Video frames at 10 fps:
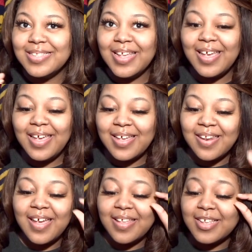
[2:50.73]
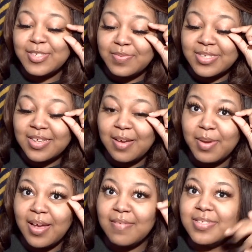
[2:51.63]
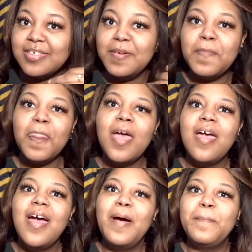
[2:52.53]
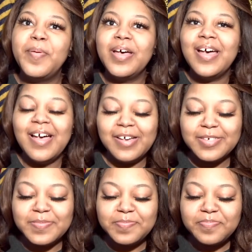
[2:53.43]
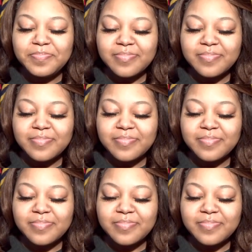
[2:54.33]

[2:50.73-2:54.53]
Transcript: leg like this one is coming off some but um